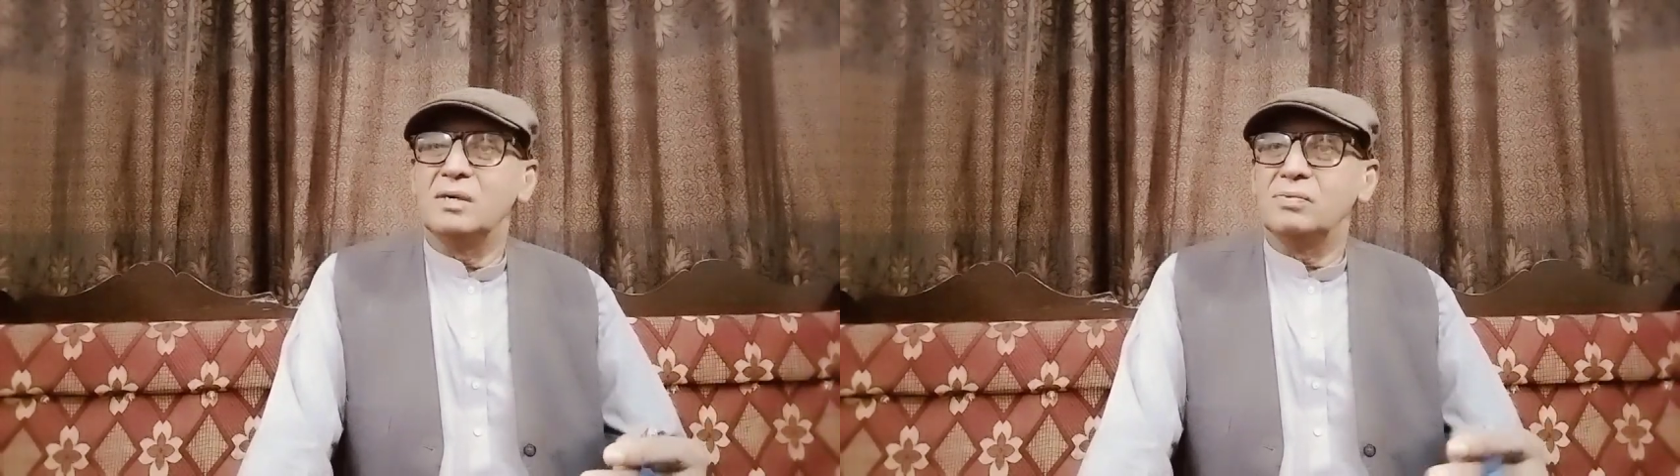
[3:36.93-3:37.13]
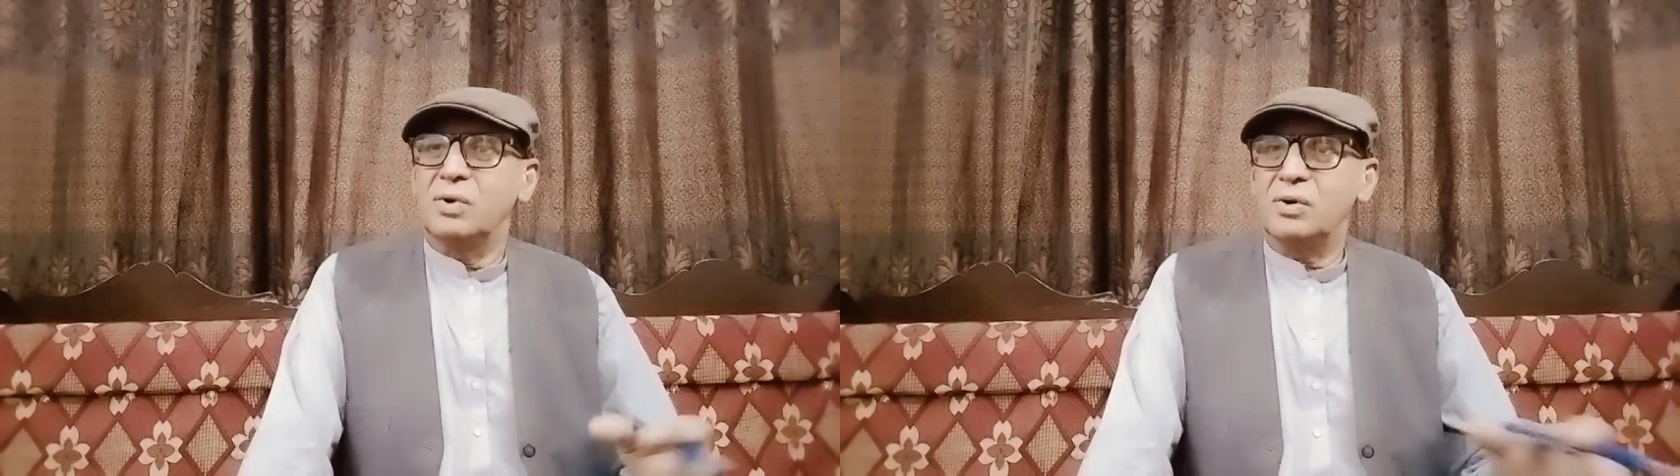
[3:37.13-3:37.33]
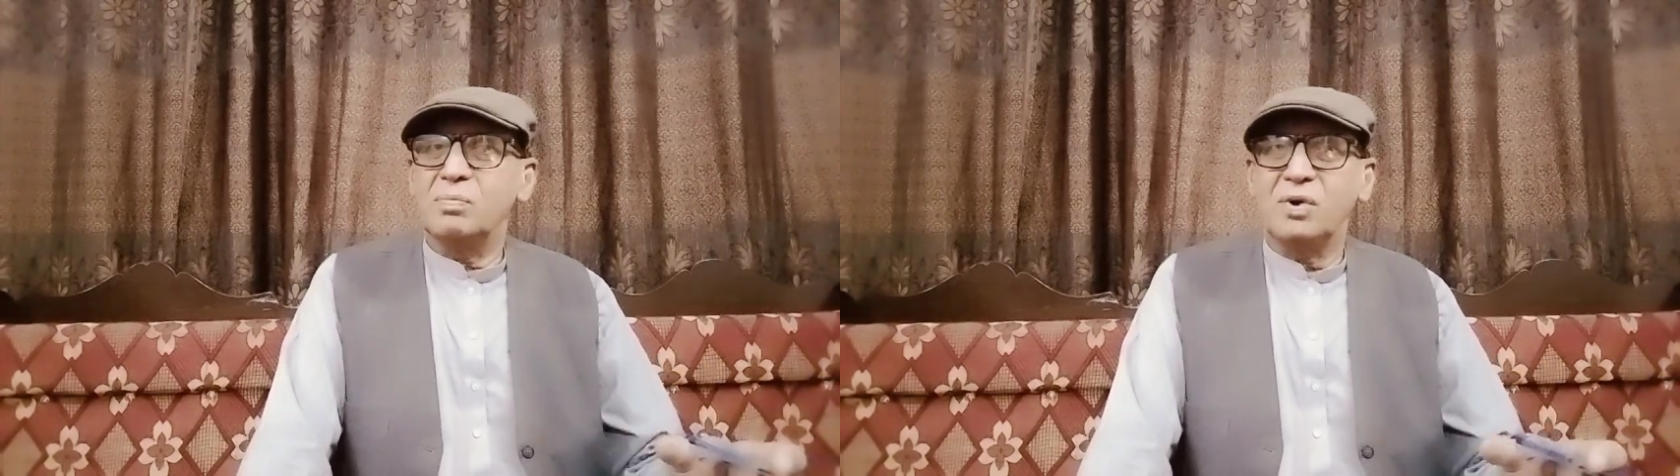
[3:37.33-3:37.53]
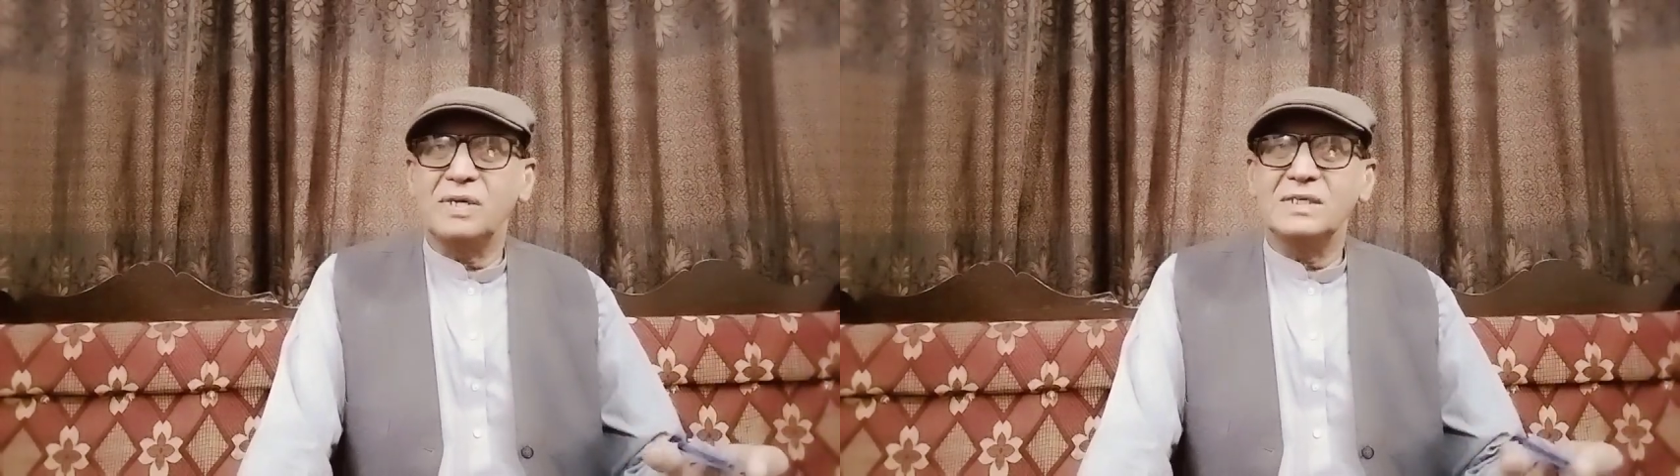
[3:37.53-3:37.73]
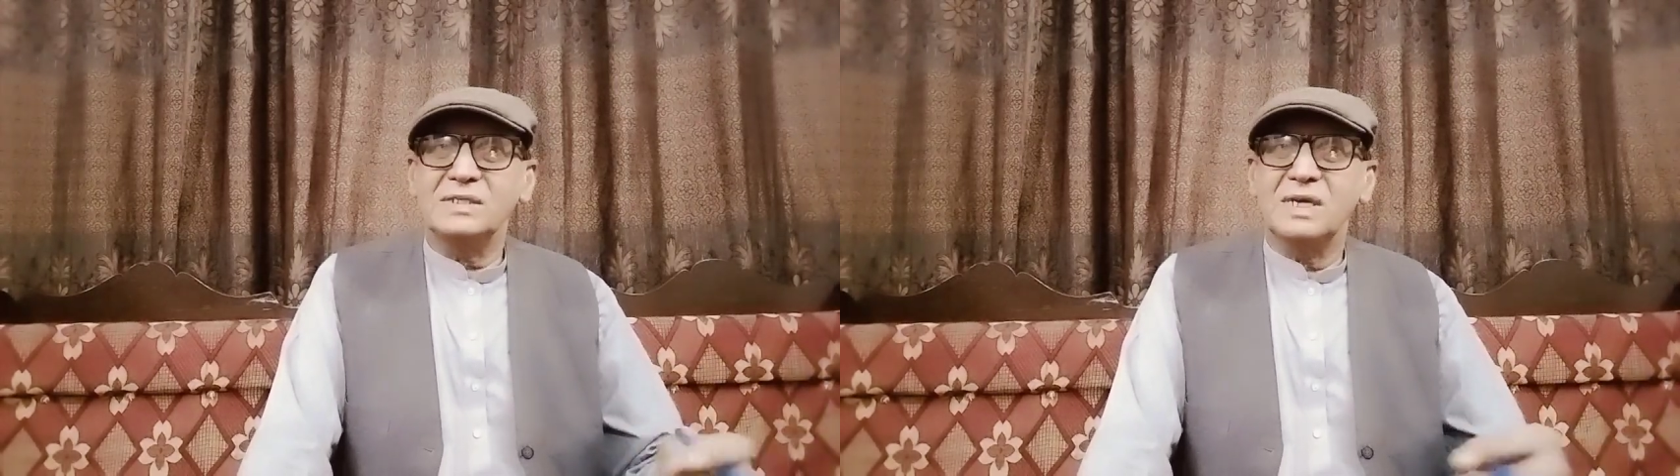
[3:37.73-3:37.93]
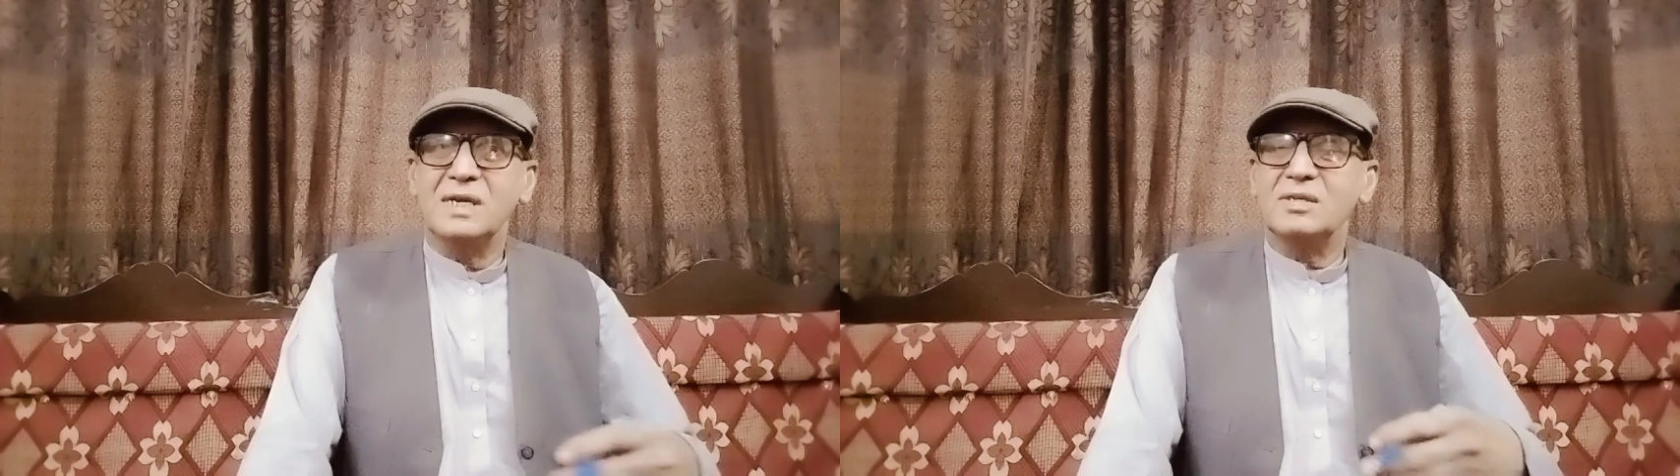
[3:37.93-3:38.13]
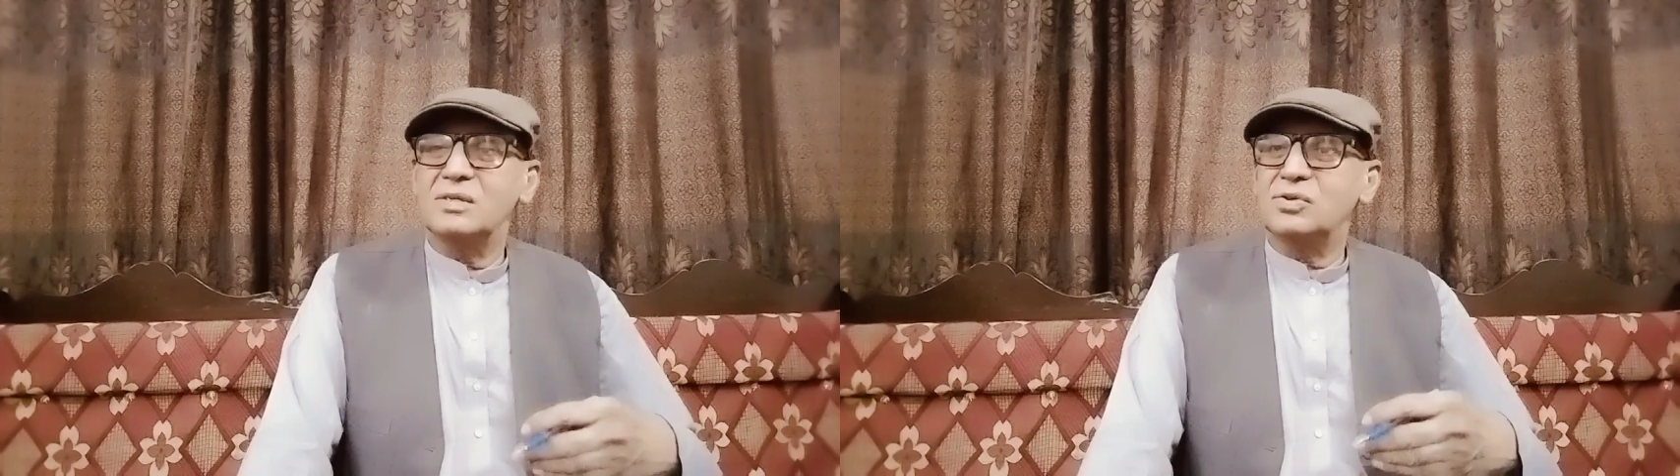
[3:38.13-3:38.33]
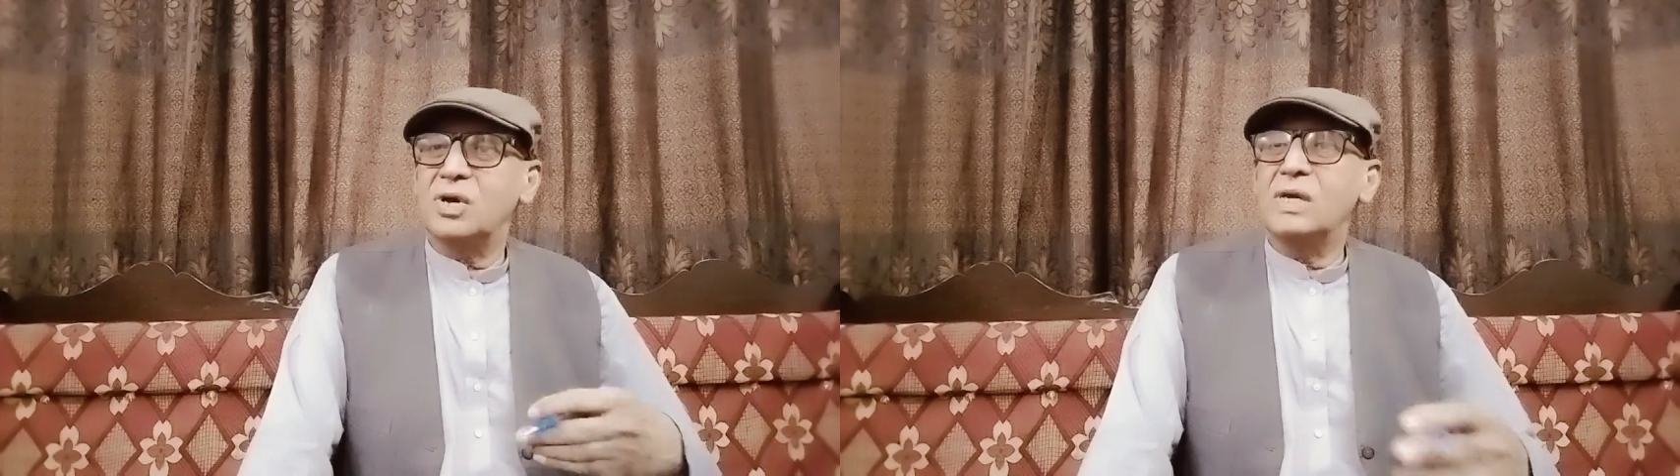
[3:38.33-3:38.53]
foreign bodies and
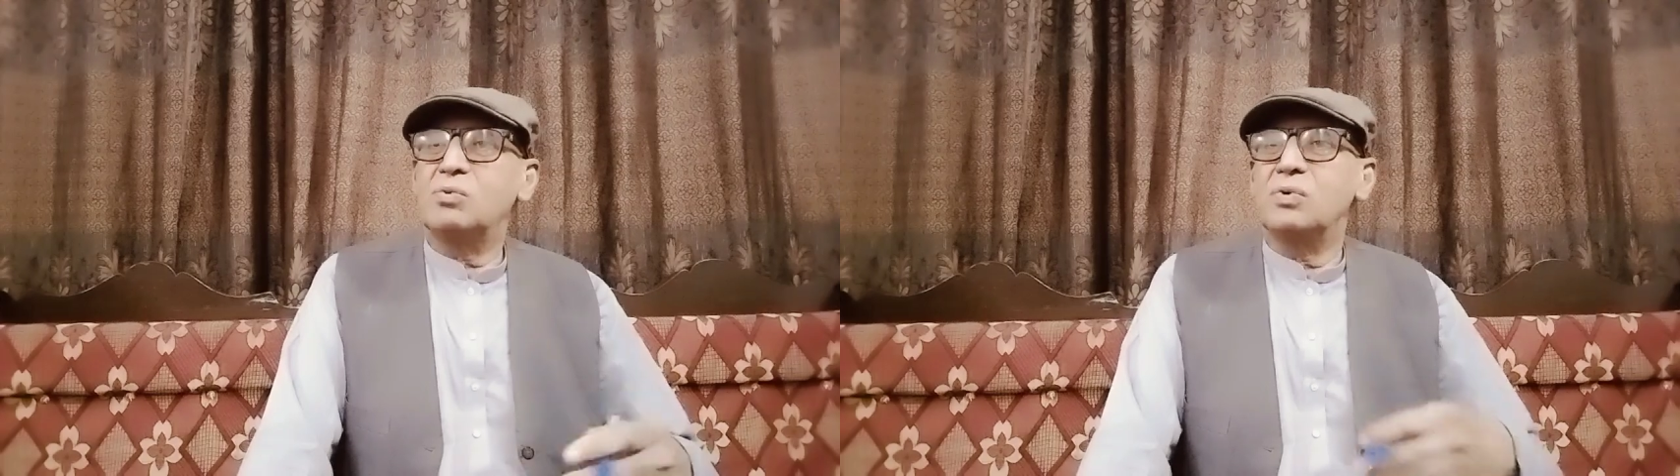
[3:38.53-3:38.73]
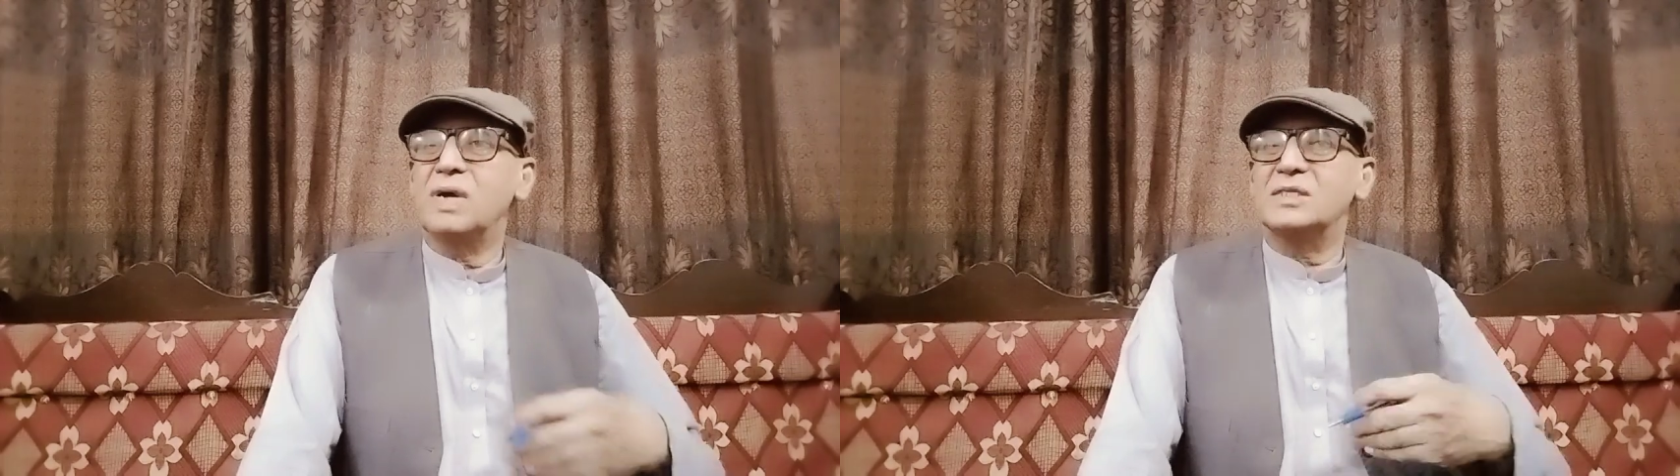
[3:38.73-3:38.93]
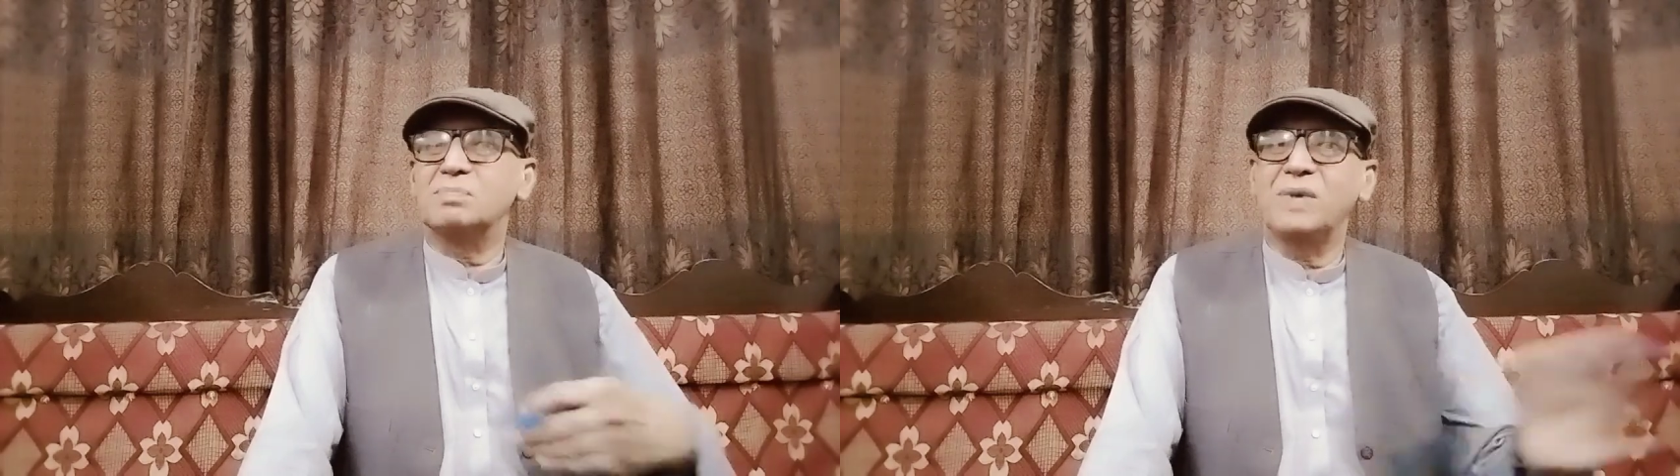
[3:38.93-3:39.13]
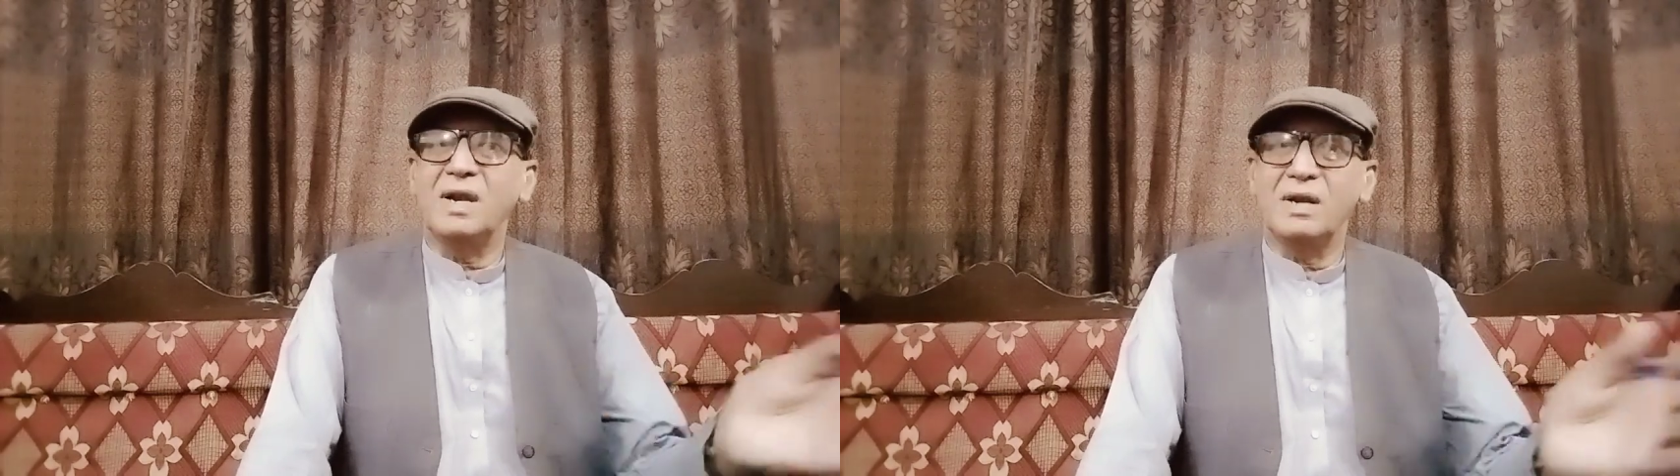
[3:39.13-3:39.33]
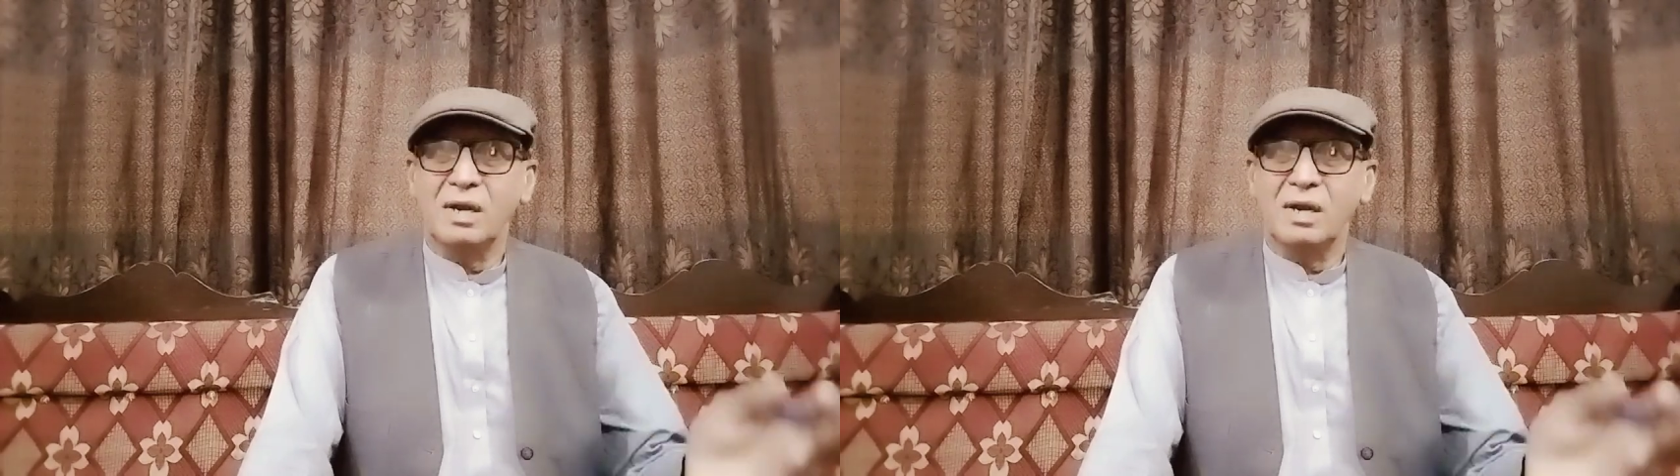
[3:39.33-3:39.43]
try to expel